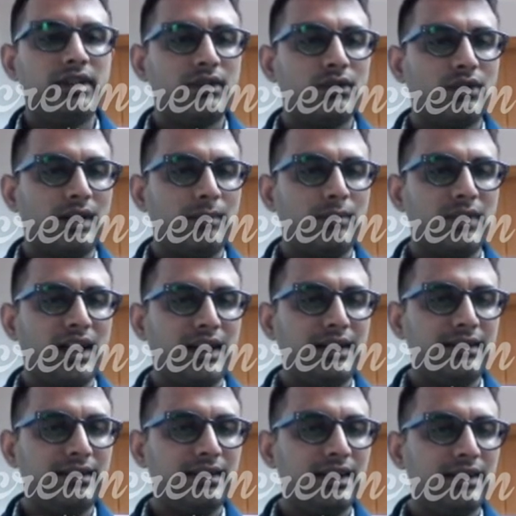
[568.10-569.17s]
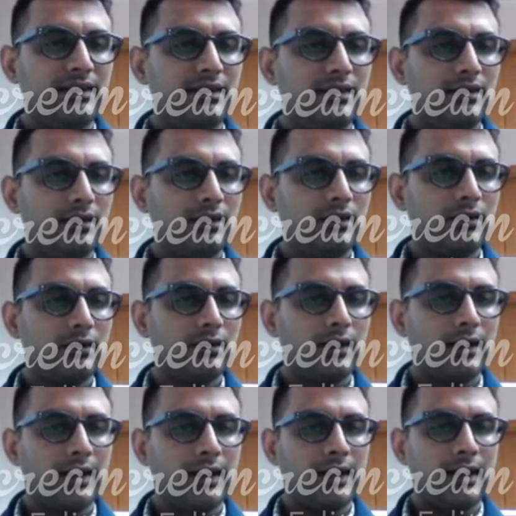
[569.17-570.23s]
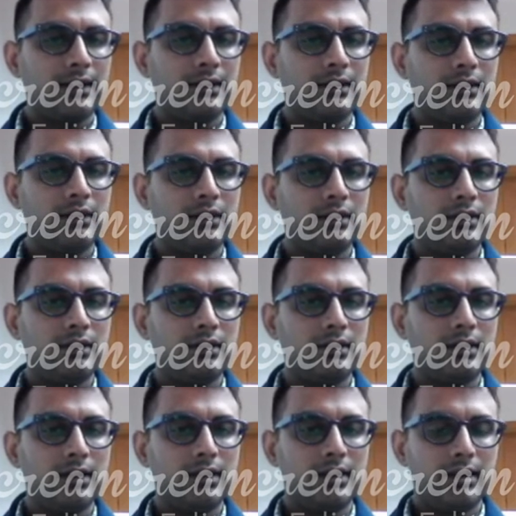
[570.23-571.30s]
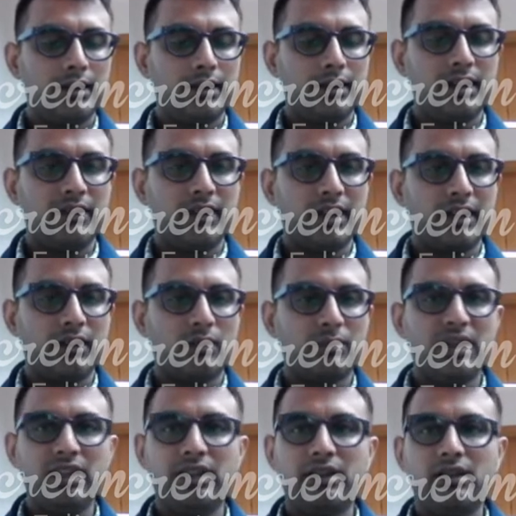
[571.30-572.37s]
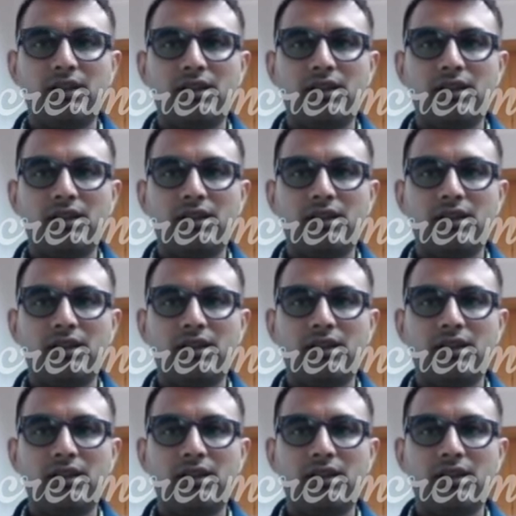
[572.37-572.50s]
time 9 seats. And if I copy here,